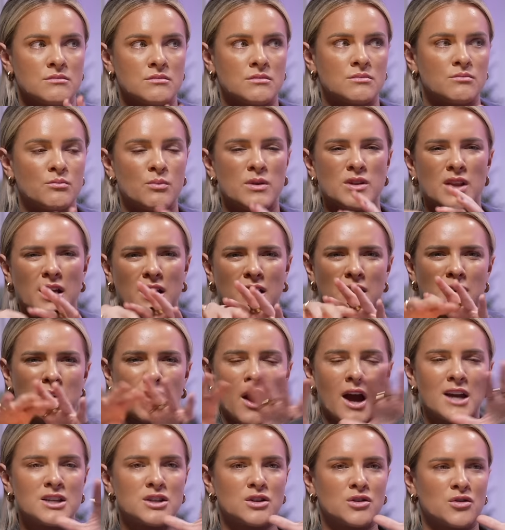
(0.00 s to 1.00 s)
with like a
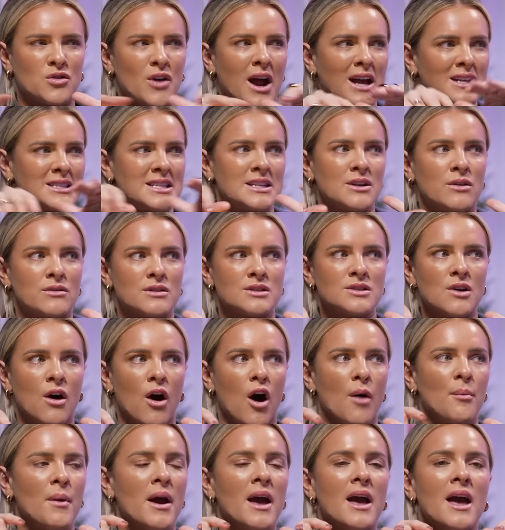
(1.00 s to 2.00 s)
nice gratin on
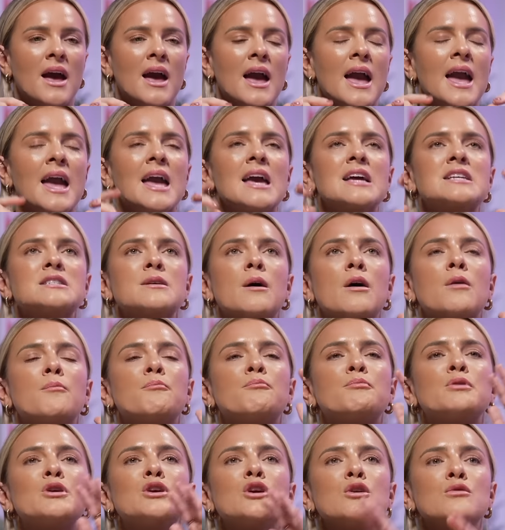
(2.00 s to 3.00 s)
top. Mm. It is
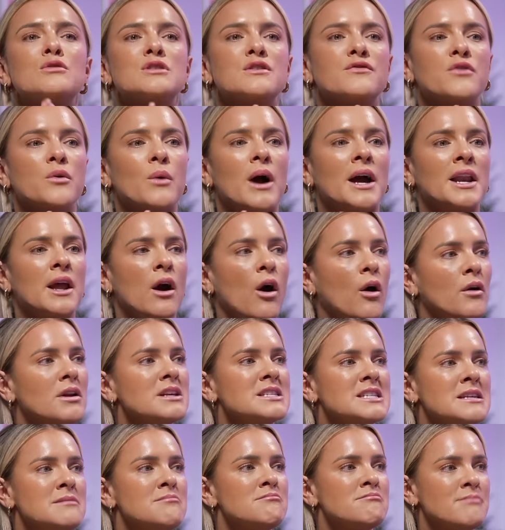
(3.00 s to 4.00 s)
beautiful and it
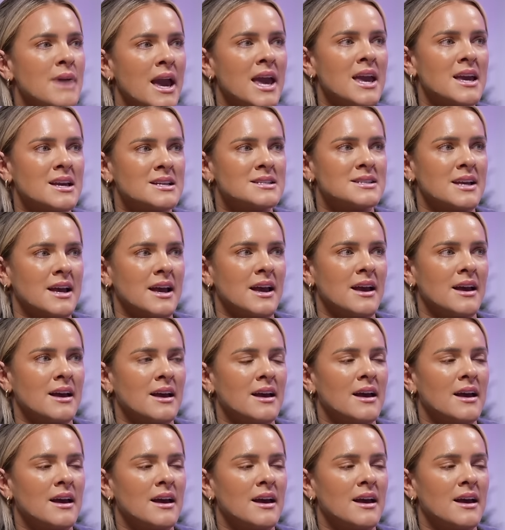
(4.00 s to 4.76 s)
honestly makes it.